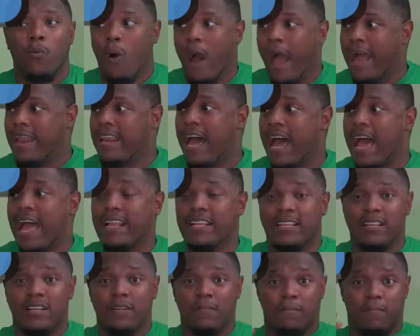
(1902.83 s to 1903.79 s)
Why
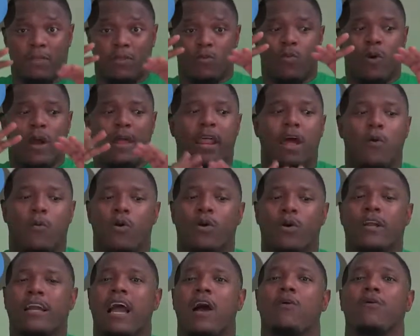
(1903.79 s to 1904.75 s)
not
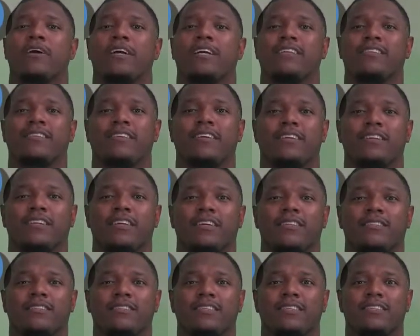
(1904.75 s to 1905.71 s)
work out in
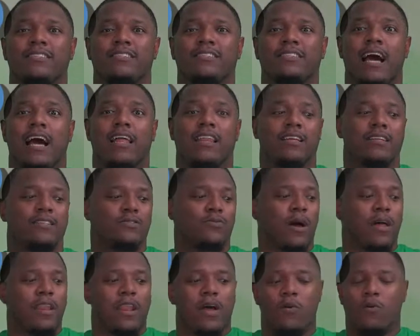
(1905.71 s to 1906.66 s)
silence?
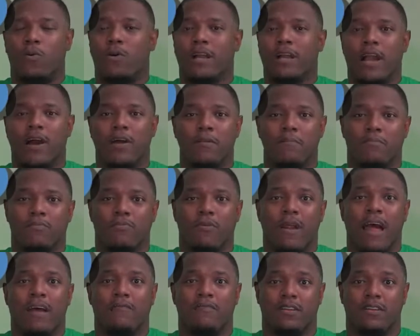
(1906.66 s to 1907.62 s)
Why not work out in
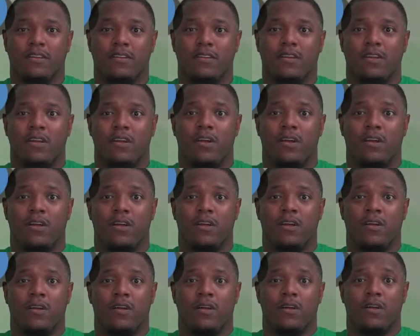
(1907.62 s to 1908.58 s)
private?
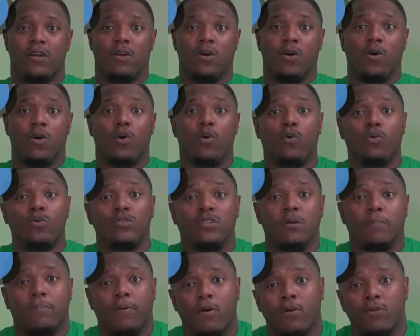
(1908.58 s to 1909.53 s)

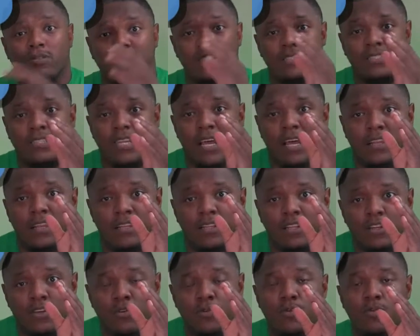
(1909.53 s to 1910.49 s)
Who's the person
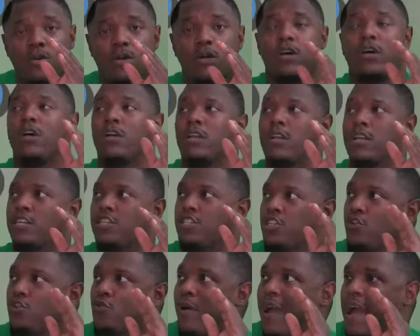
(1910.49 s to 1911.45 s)
telling you
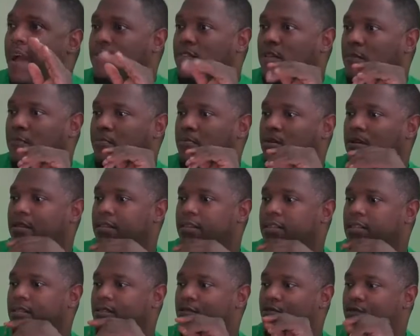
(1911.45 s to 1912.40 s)
that you have to put
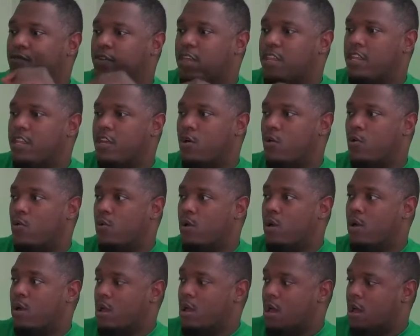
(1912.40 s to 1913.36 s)
this video
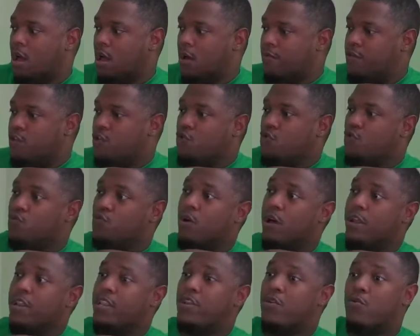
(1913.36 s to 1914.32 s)
of you
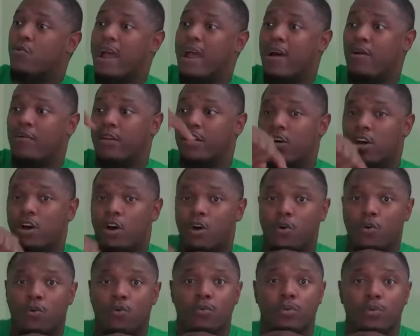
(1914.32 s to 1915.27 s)
running around a
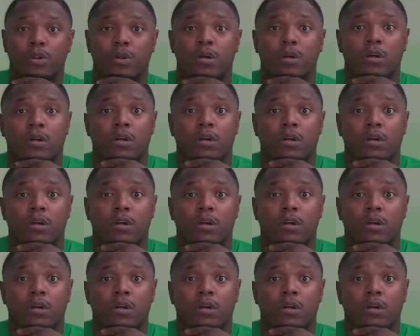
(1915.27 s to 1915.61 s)
cone